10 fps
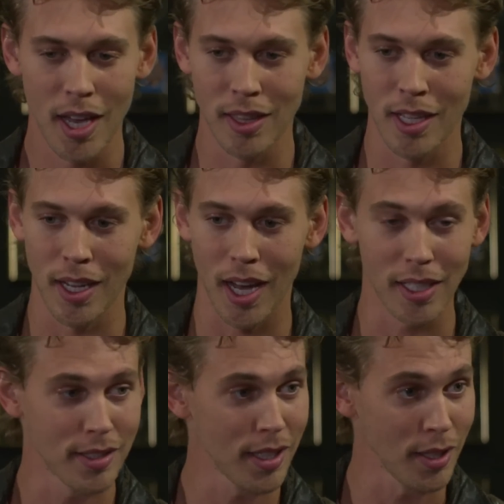And then
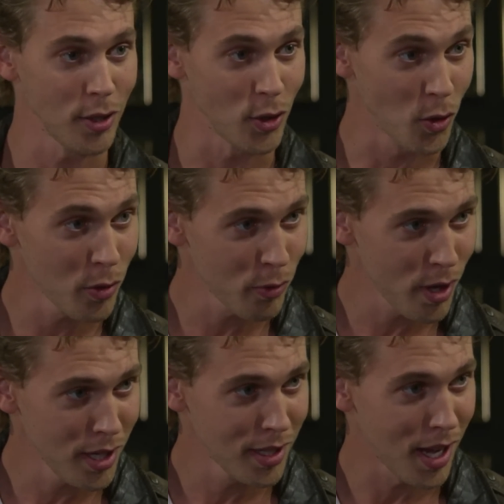I could say, "You're
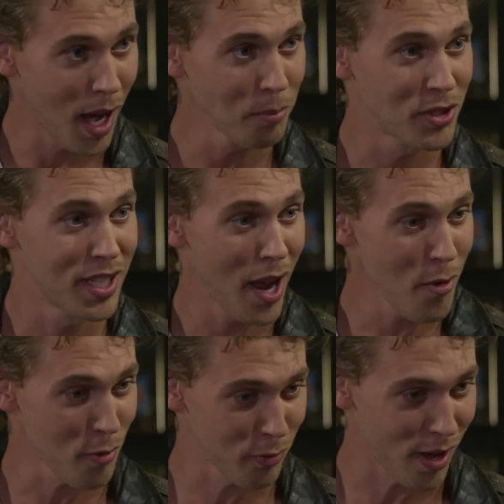afraid? I'm See?
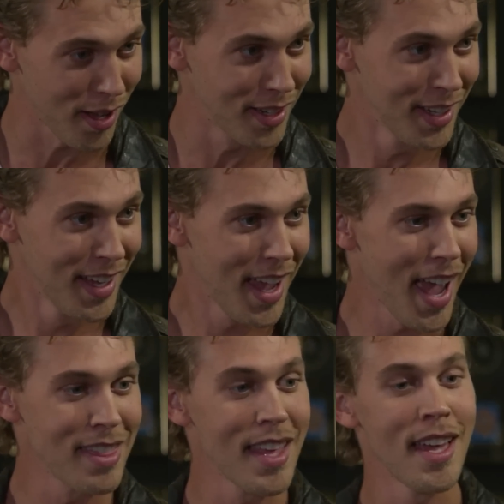terrified."
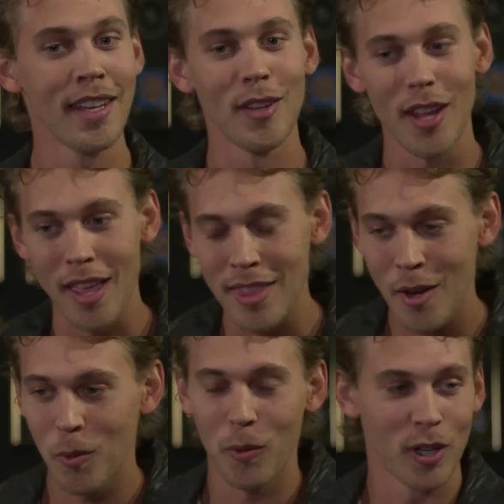See? And then and
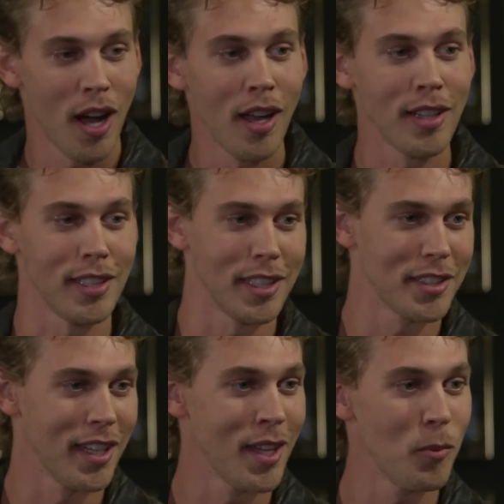then we were
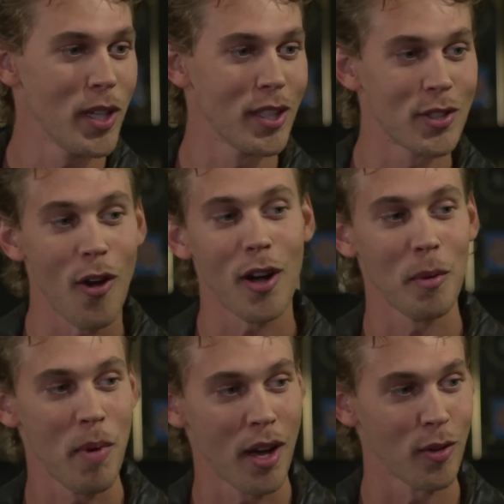colleagues, and then we could
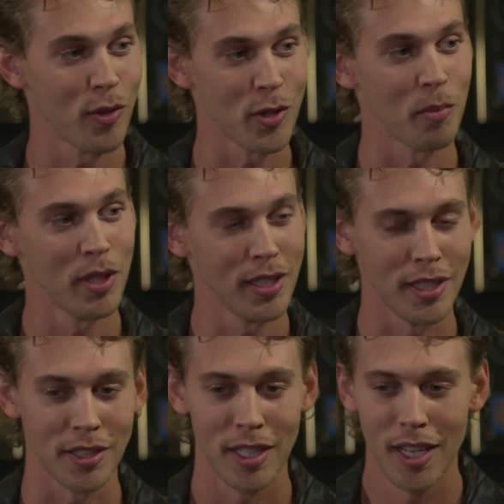talk about our
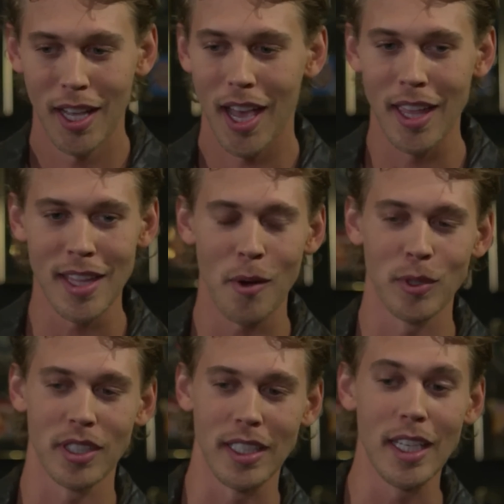vulnerabilities, and that was a